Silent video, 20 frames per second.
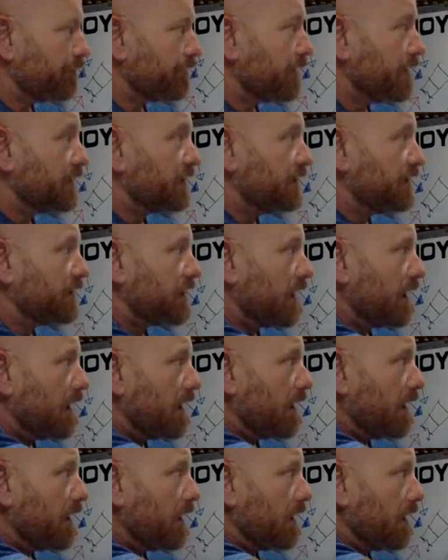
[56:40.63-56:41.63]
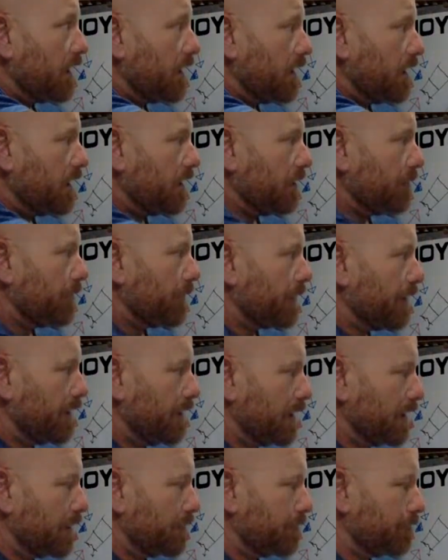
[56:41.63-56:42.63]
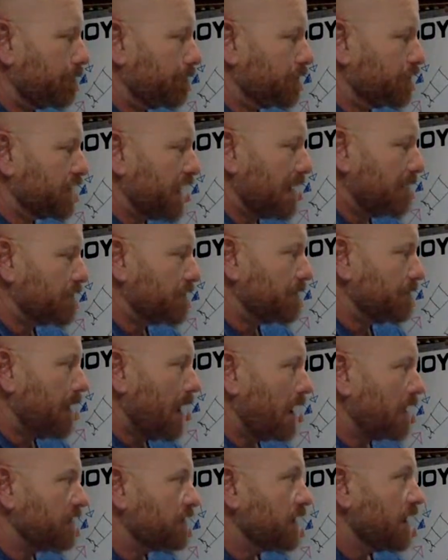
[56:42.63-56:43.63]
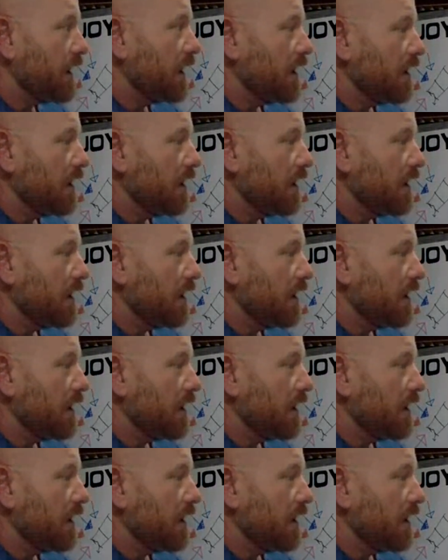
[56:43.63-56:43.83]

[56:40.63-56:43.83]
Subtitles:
this is a peculiar shaped mast,